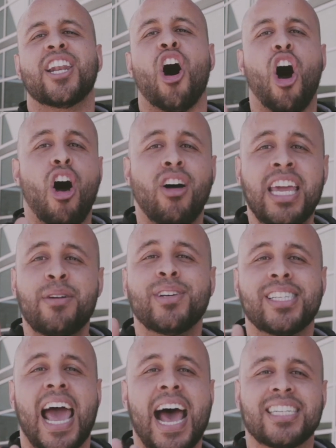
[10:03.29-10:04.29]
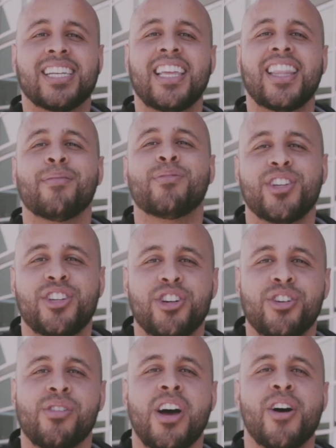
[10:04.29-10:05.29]
all he was asking them to
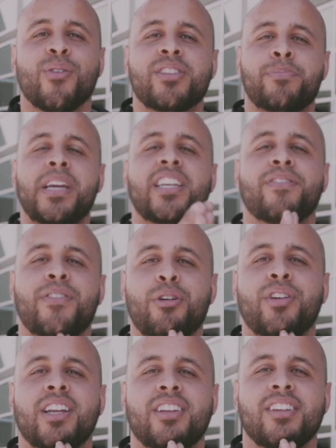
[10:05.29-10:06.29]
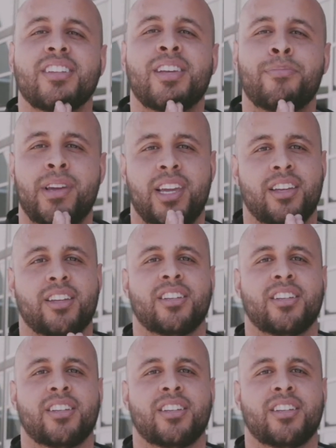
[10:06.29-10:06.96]
do was be devoted to me.